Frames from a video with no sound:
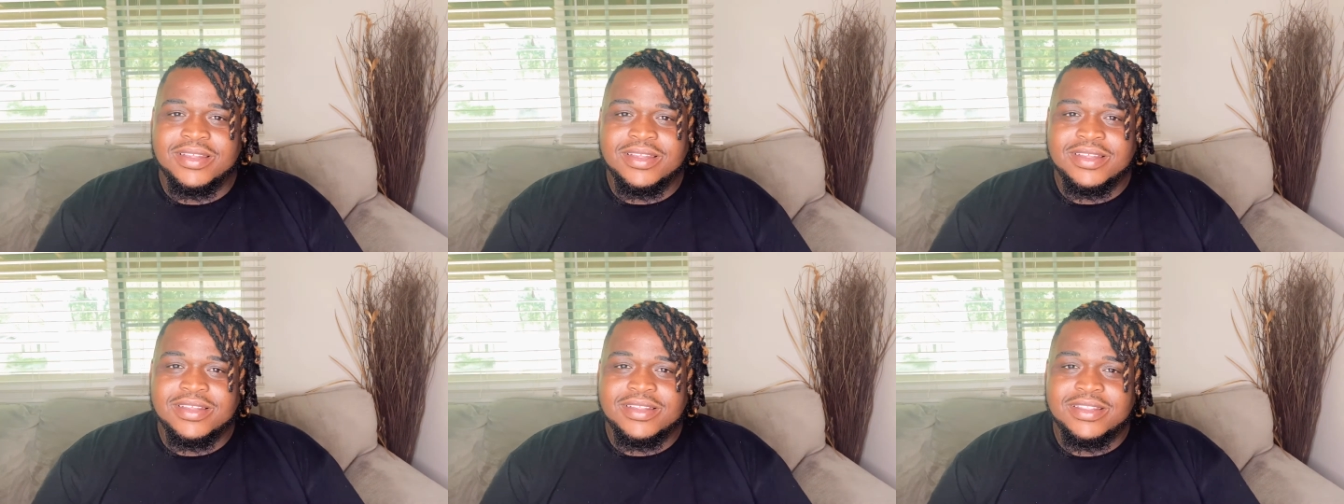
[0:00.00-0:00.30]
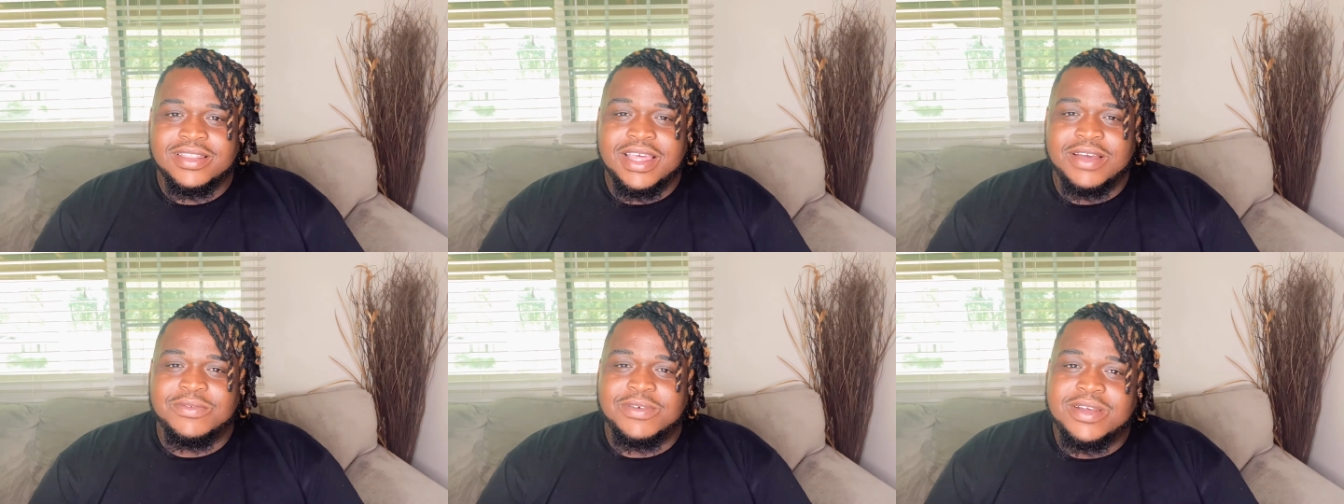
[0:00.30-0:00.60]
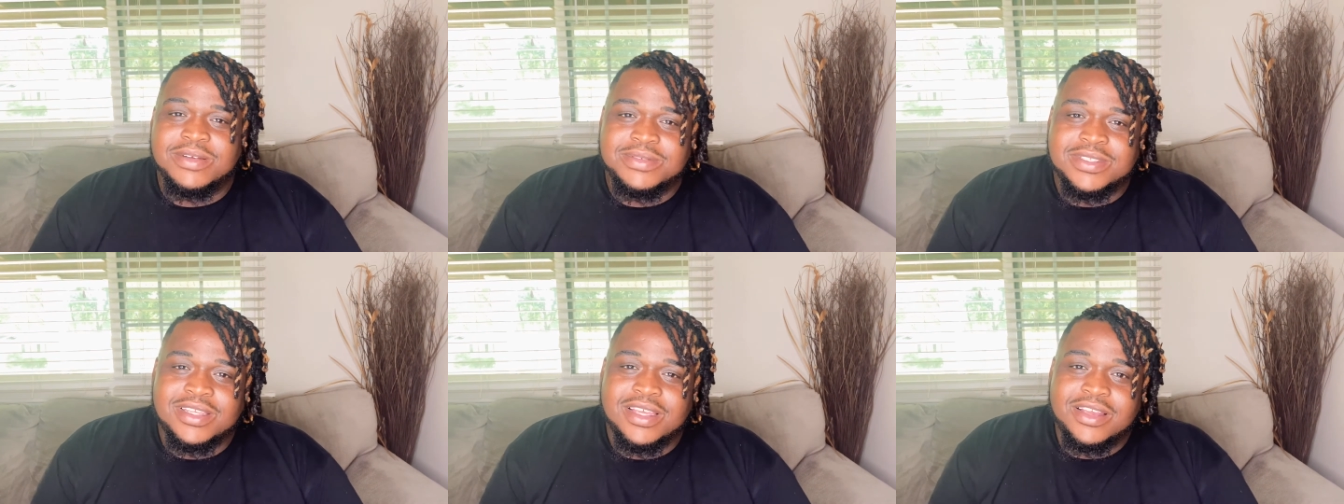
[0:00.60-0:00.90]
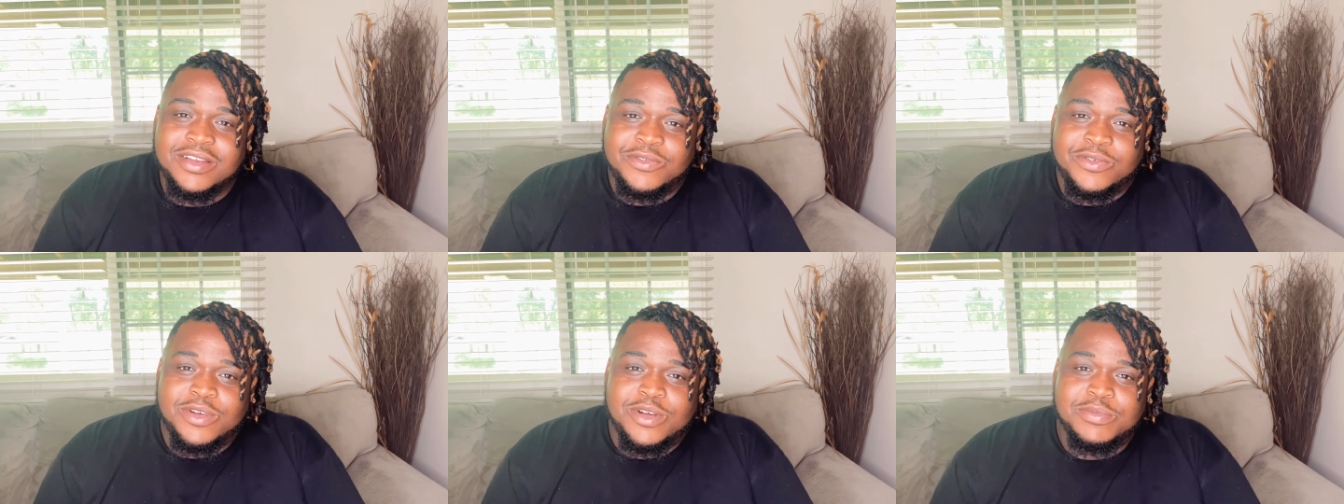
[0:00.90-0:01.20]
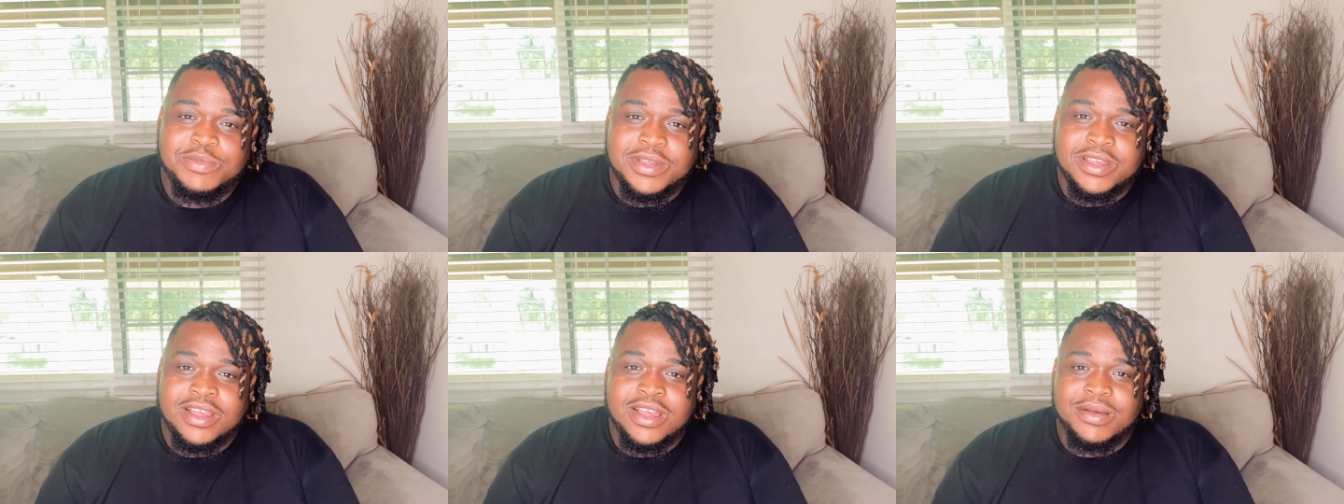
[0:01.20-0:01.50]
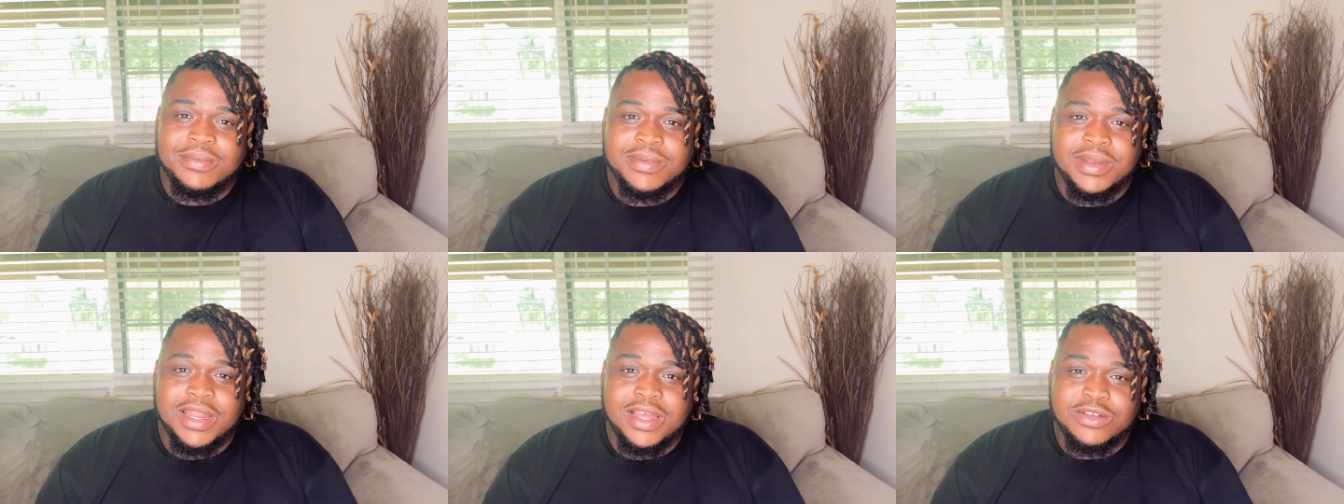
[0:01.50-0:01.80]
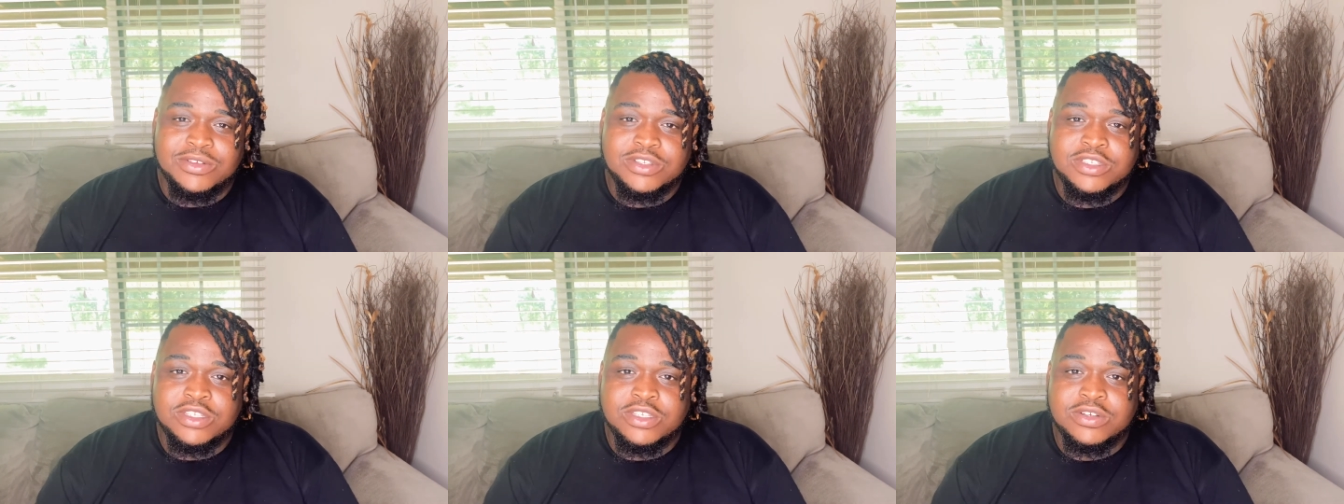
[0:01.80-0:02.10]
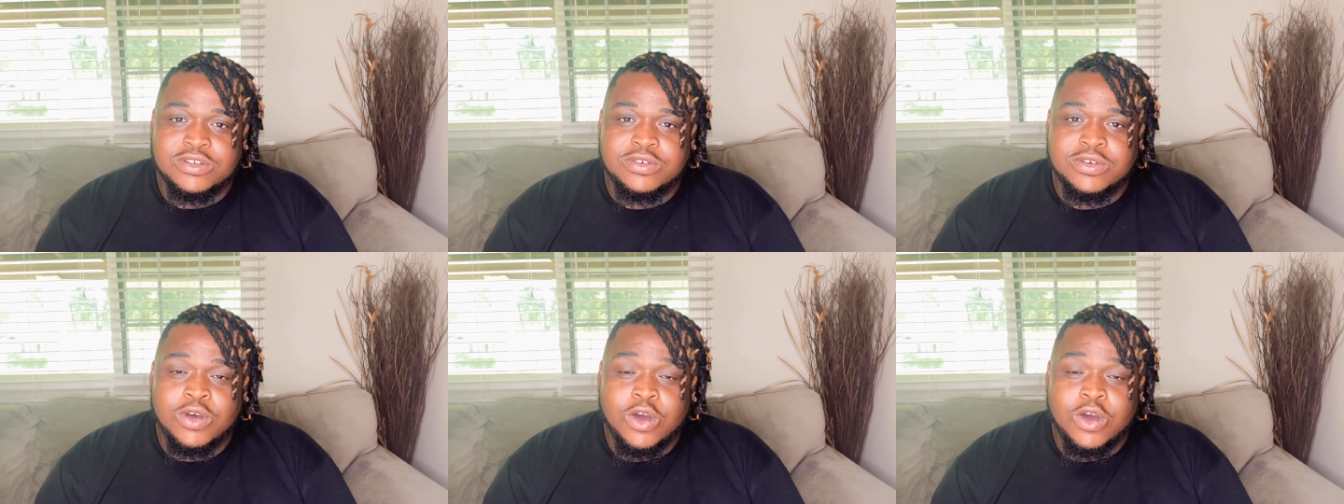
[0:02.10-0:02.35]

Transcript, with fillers: That website will be coming out soon,